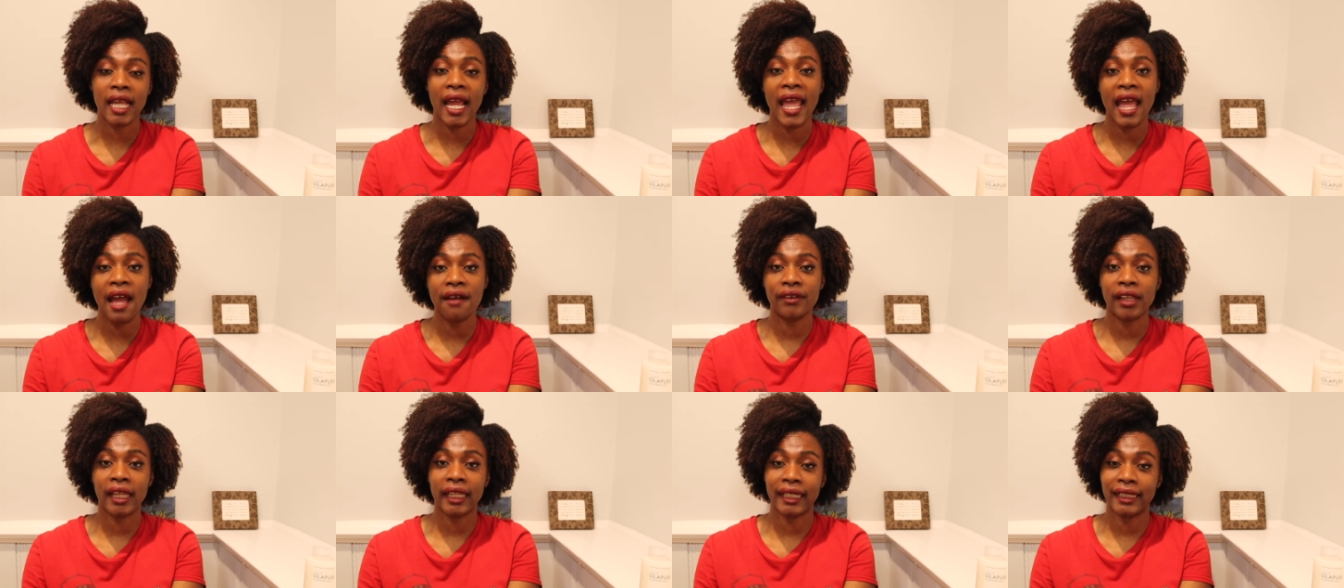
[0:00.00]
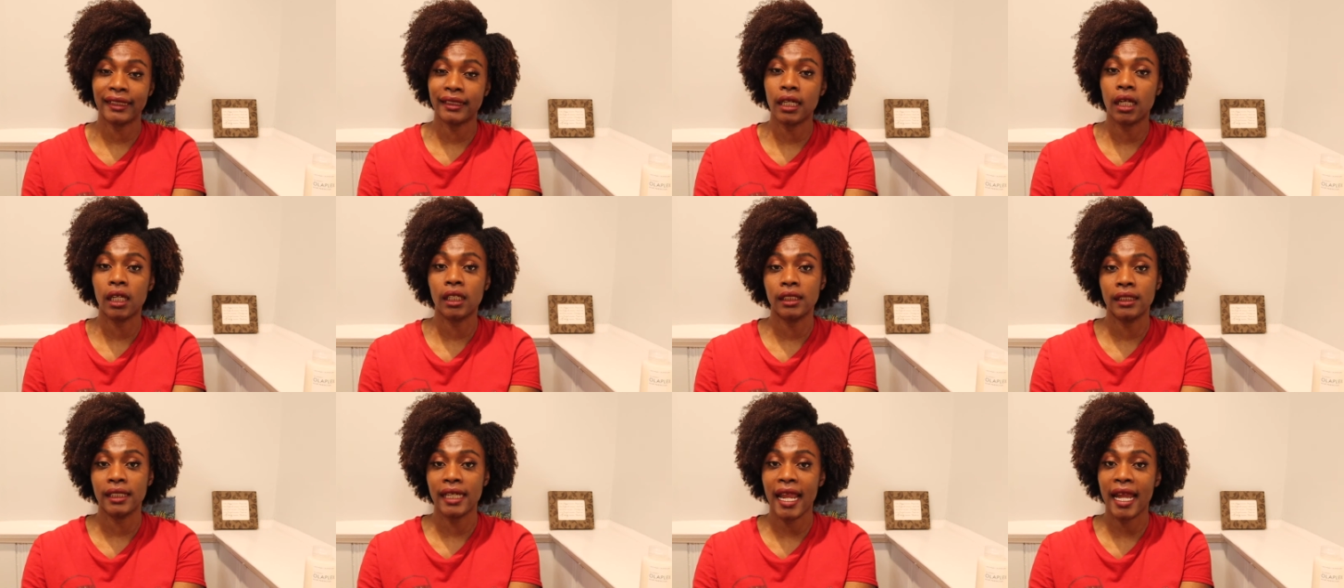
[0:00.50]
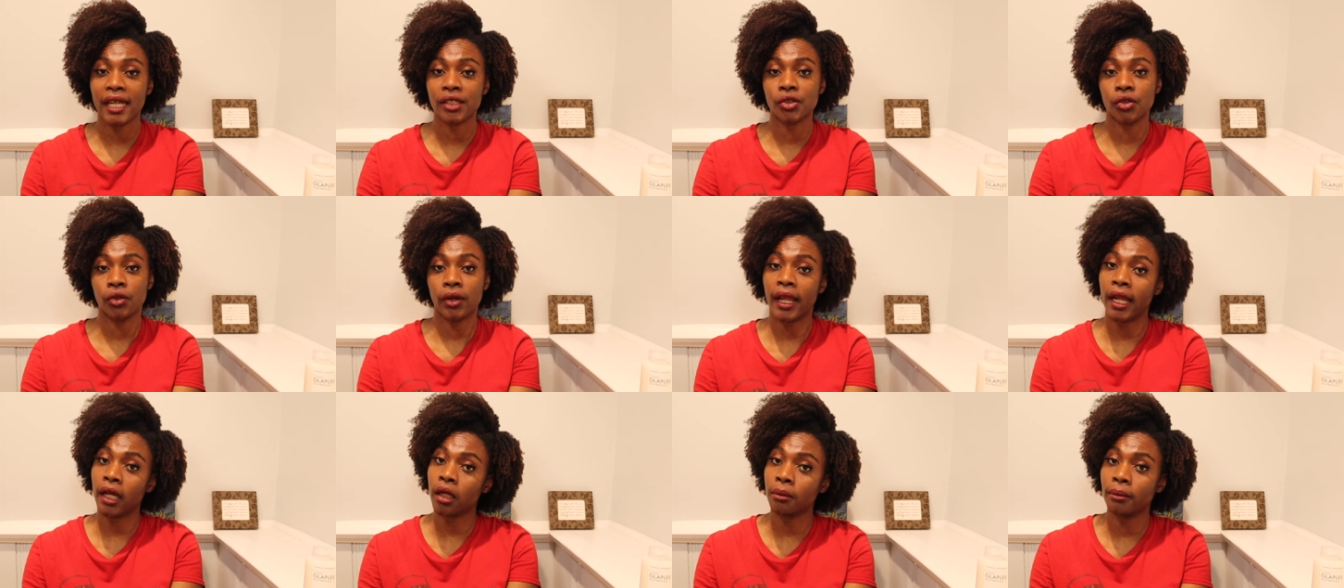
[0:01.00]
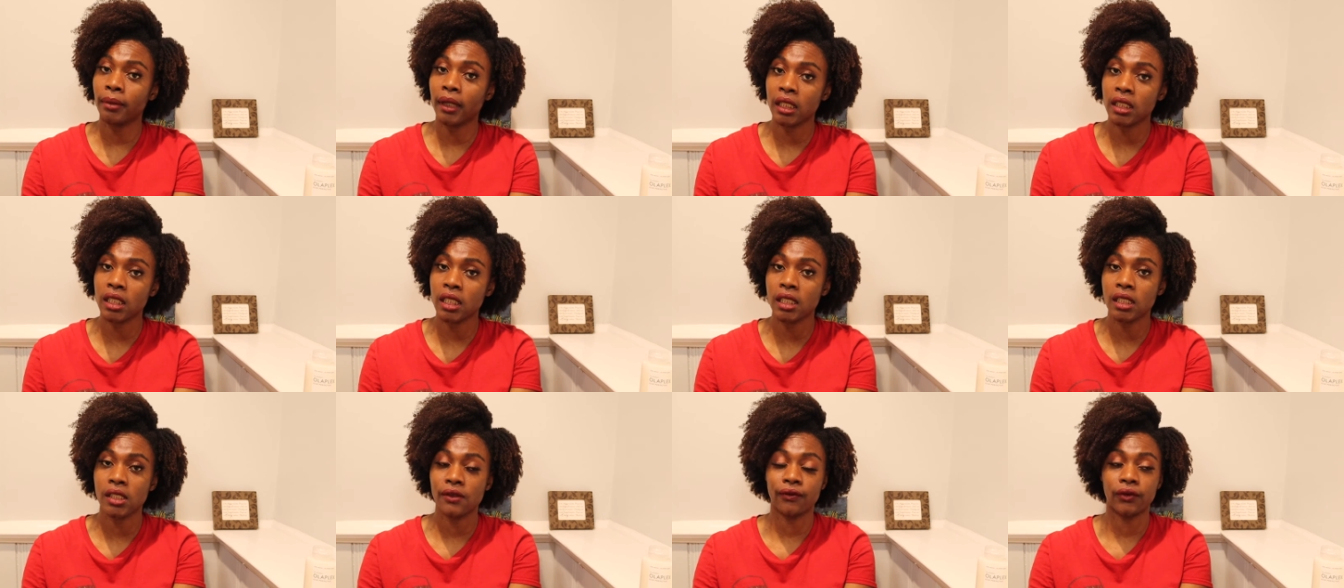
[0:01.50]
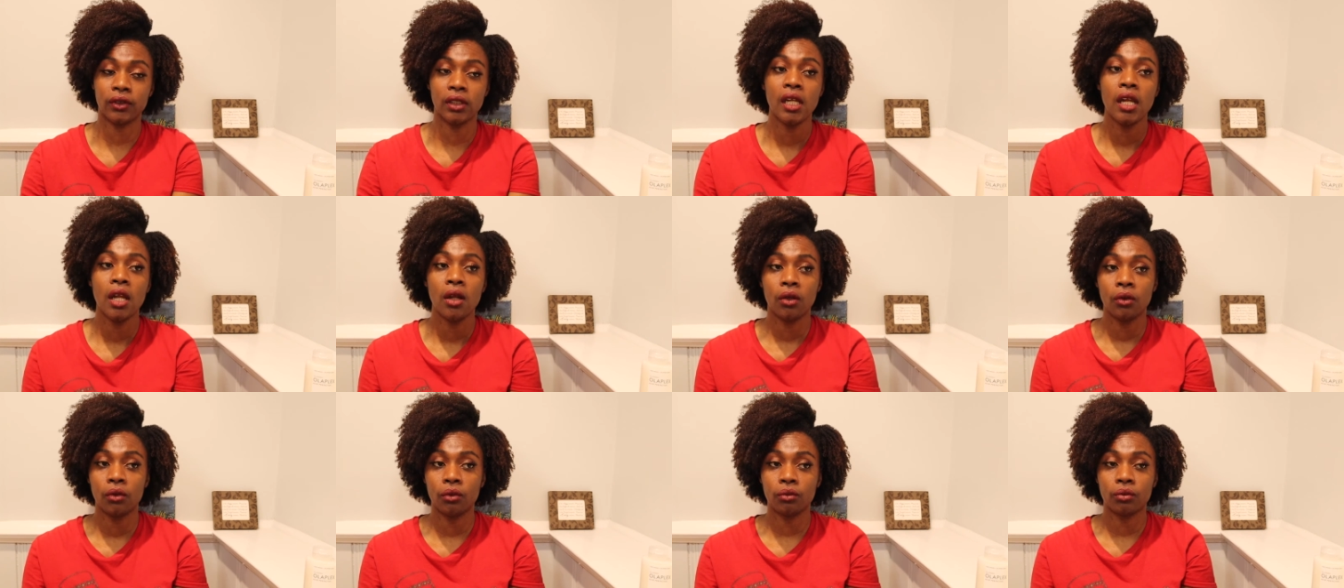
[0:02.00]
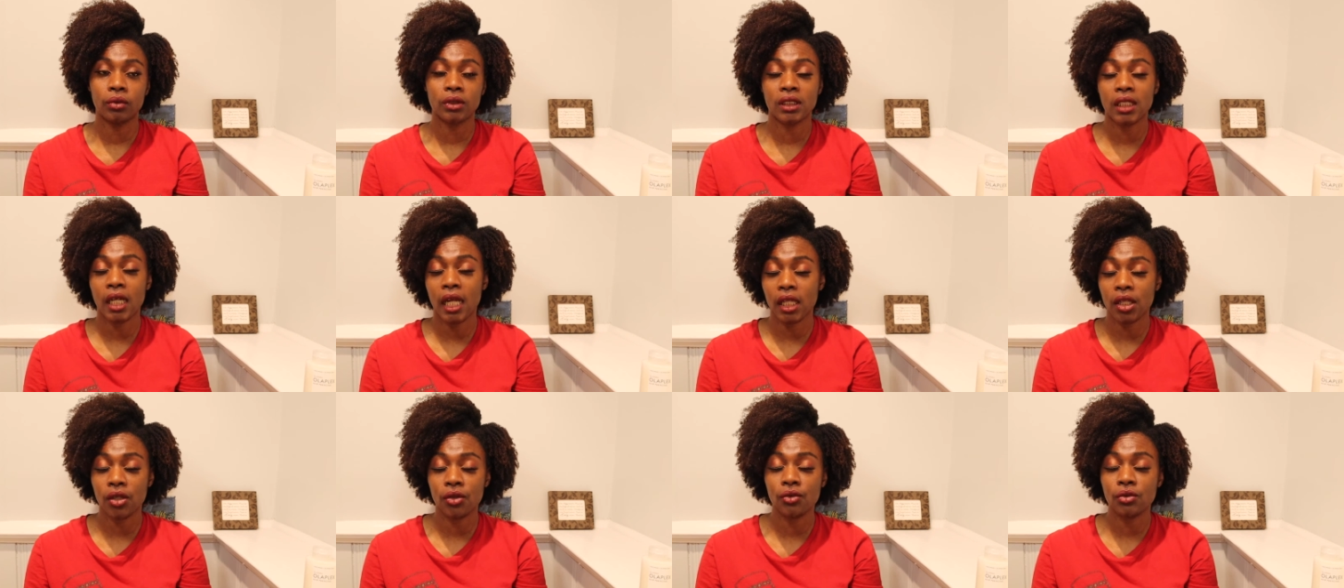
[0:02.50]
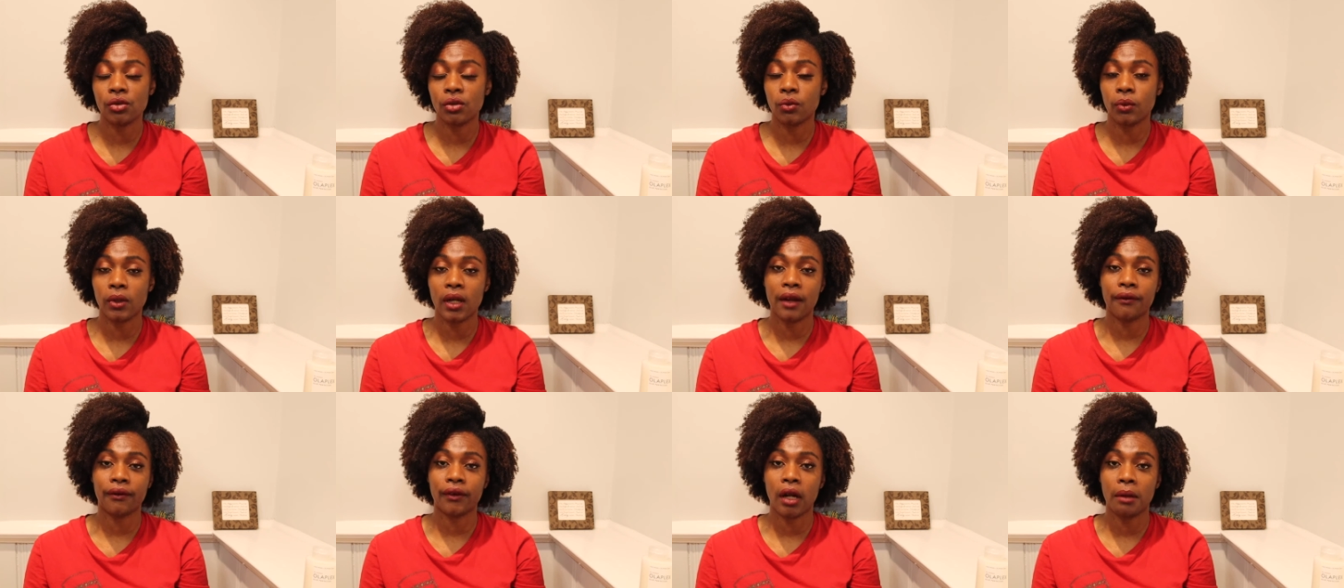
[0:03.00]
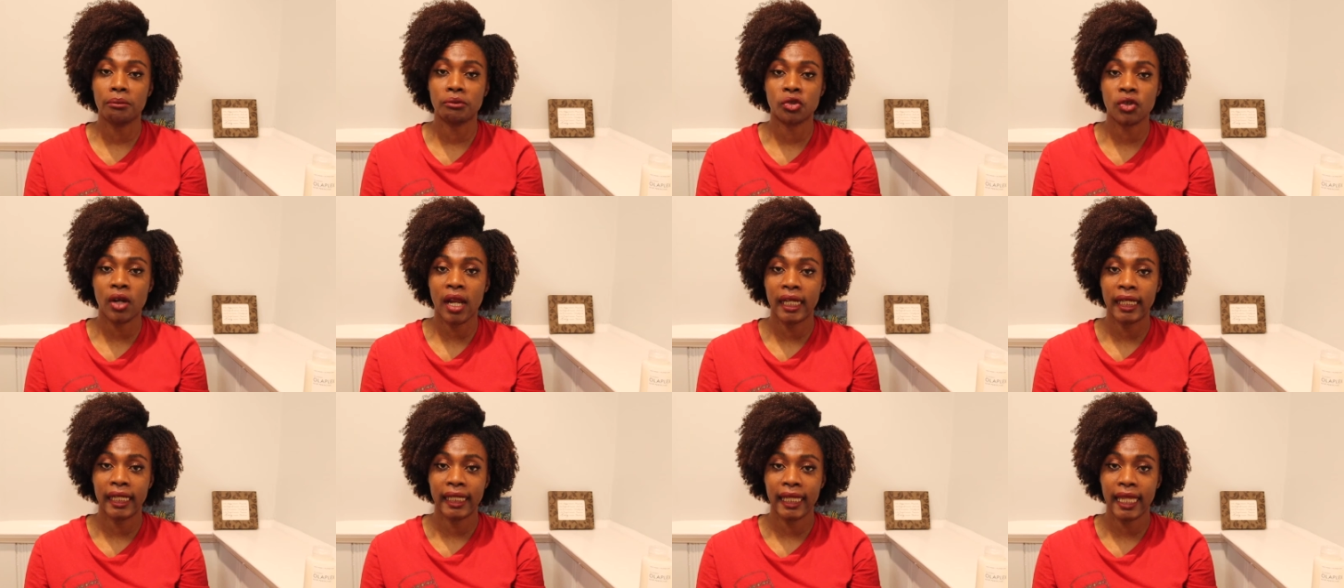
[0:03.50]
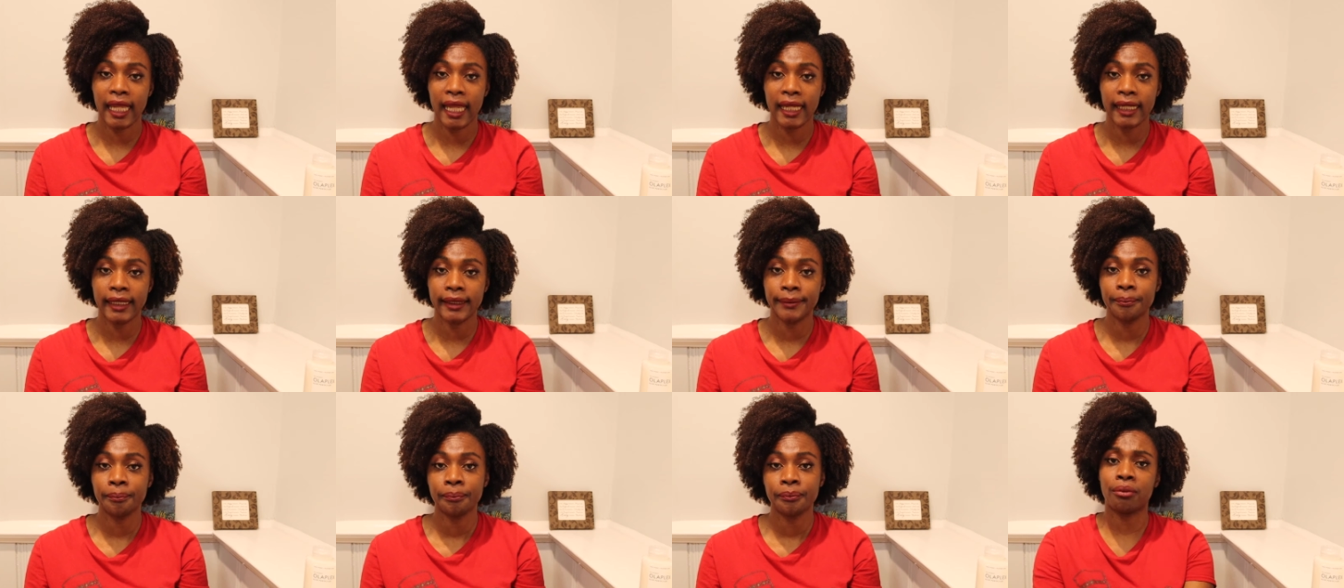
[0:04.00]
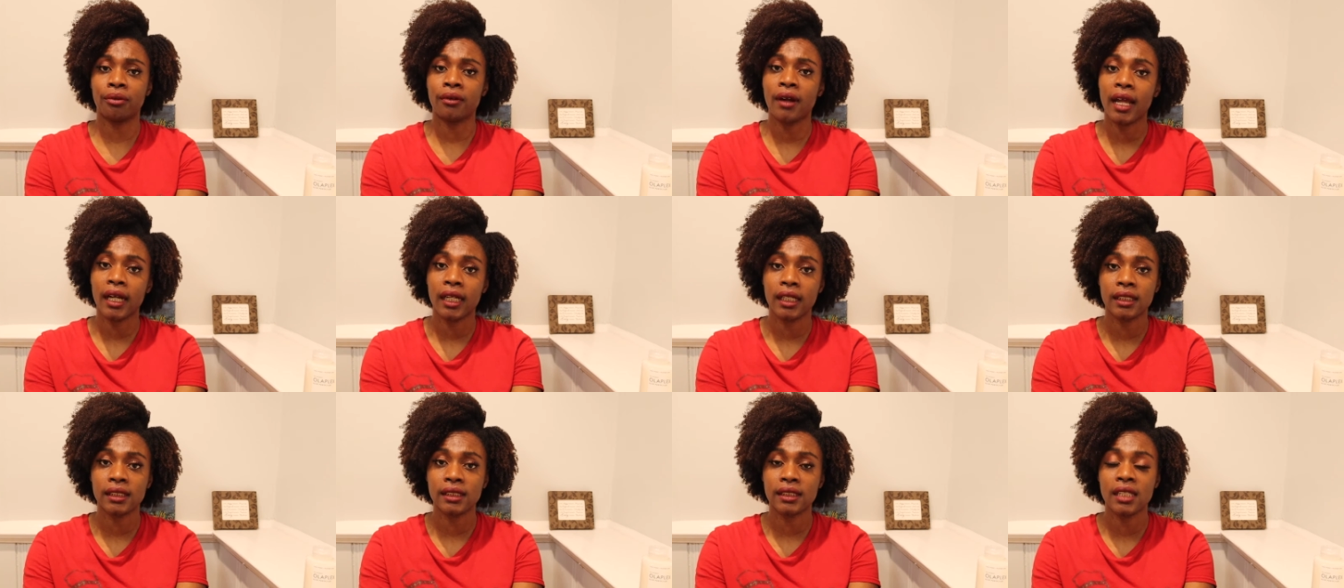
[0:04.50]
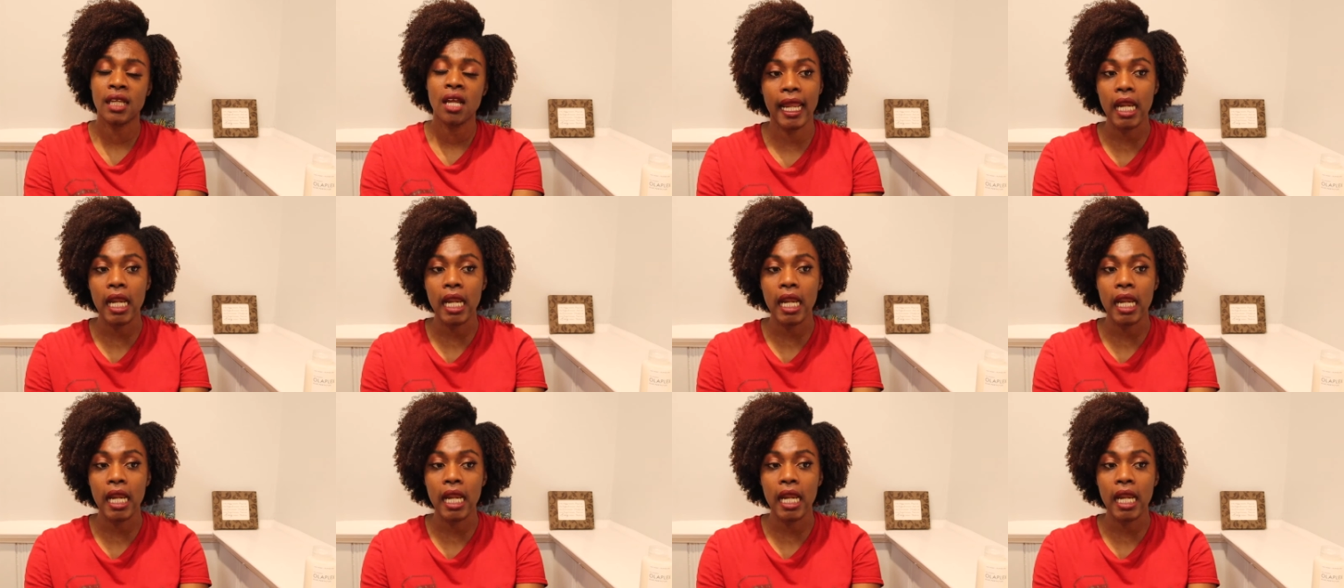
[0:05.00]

I have like a, a natural hair budget, which I use whenever I'm trying to get products.